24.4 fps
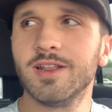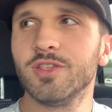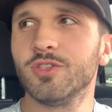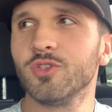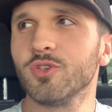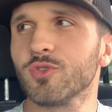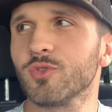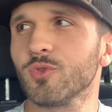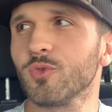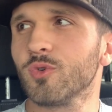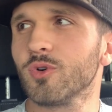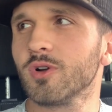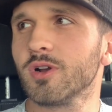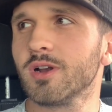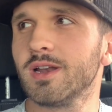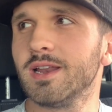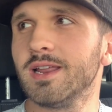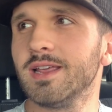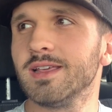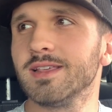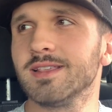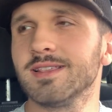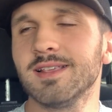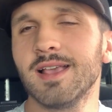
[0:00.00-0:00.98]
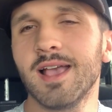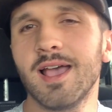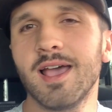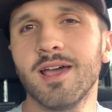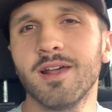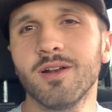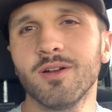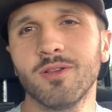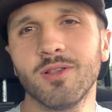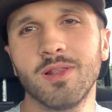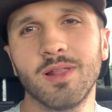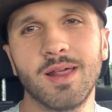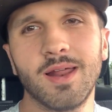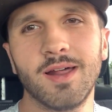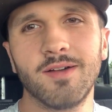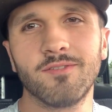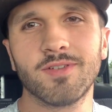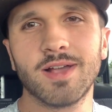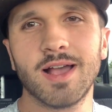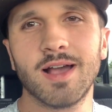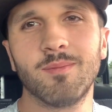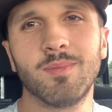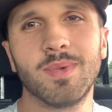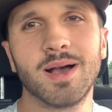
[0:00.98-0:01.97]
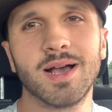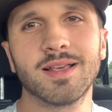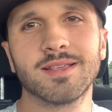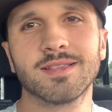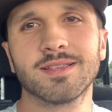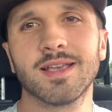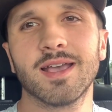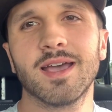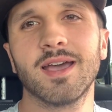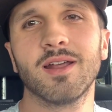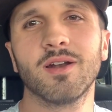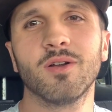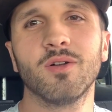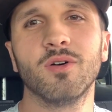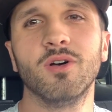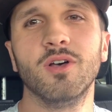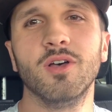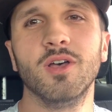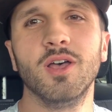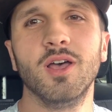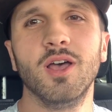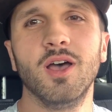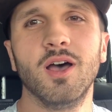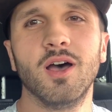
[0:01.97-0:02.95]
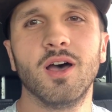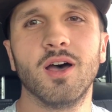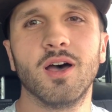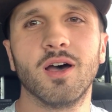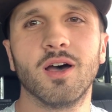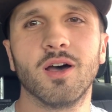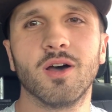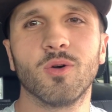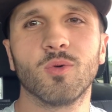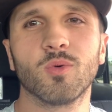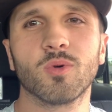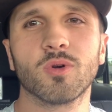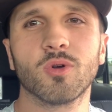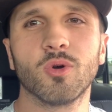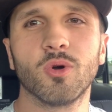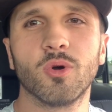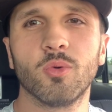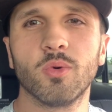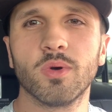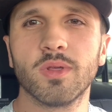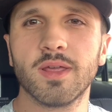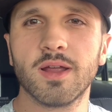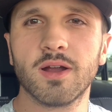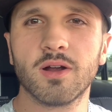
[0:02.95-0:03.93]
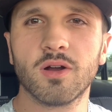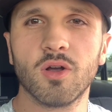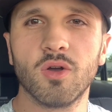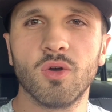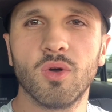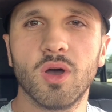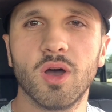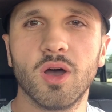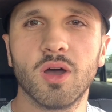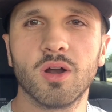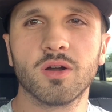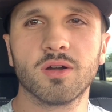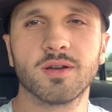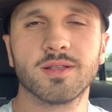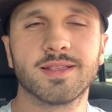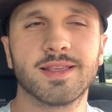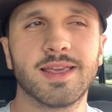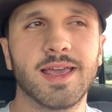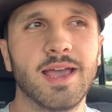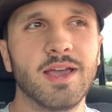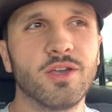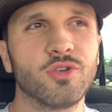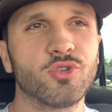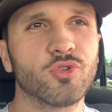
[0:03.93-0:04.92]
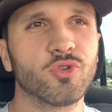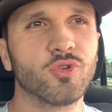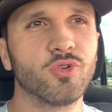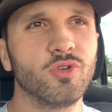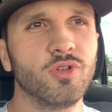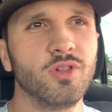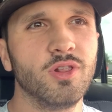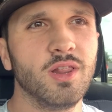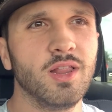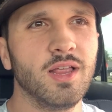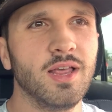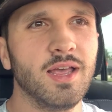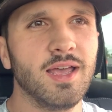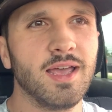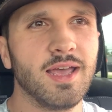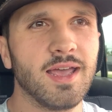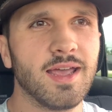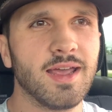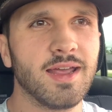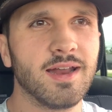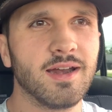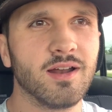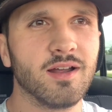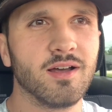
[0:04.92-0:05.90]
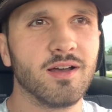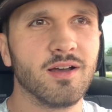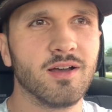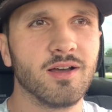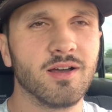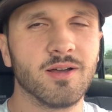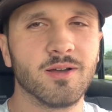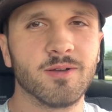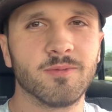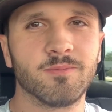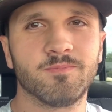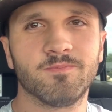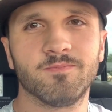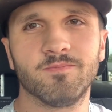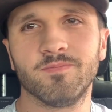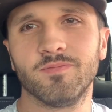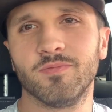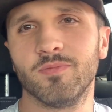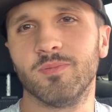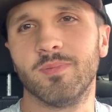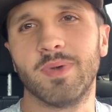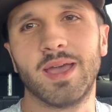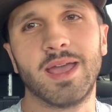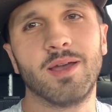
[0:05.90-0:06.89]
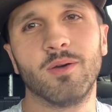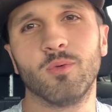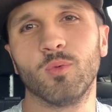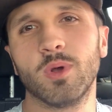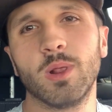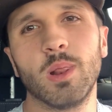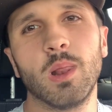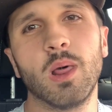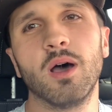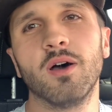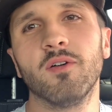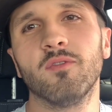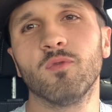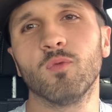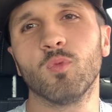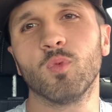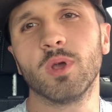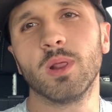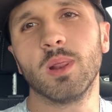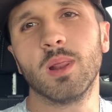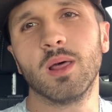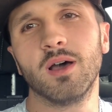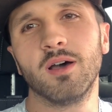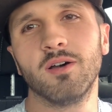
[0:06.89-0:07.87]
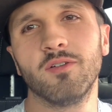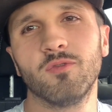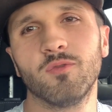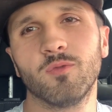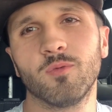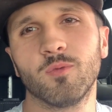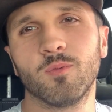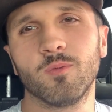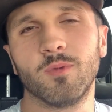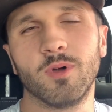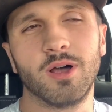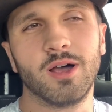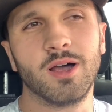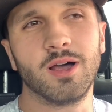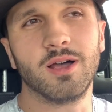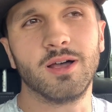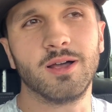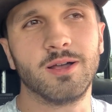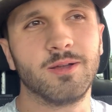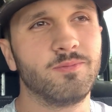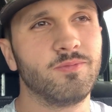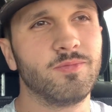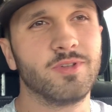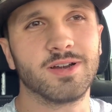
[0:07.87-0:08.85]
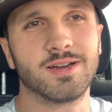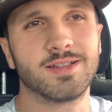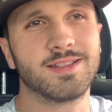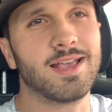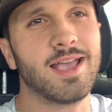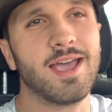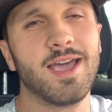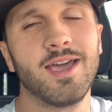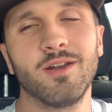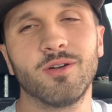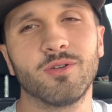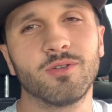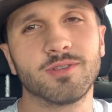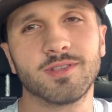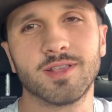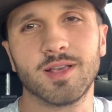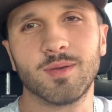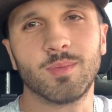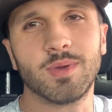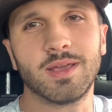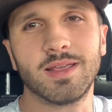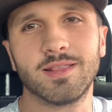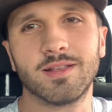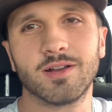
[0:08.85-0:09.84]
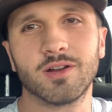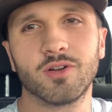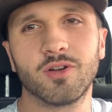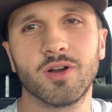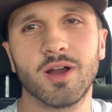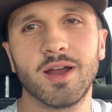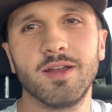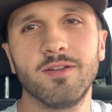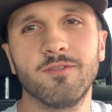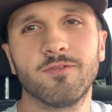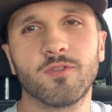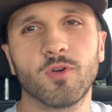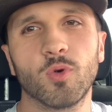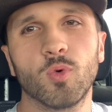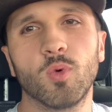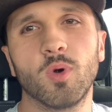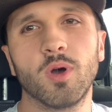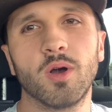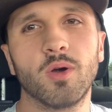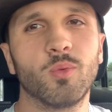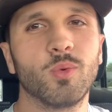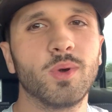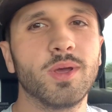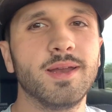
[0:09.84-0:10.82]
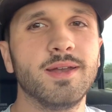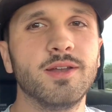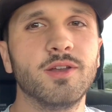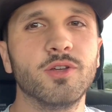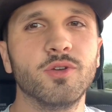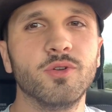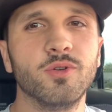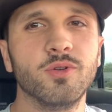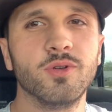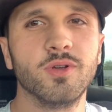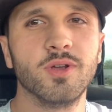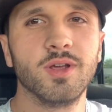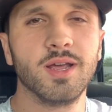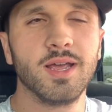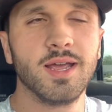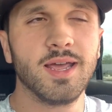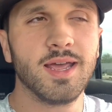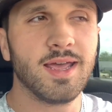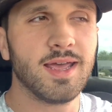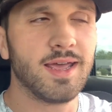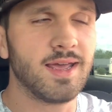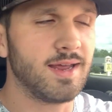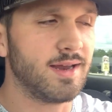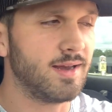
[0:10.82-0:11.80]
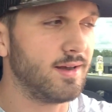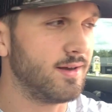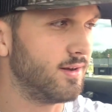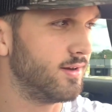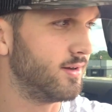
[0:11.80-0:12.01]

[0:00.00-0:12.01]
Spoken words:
just ordered his saddle. I've got my saddle. We're going with Arrow Hunters Kestrel, and man, we love their saddles. I mean, they're great for what we do, and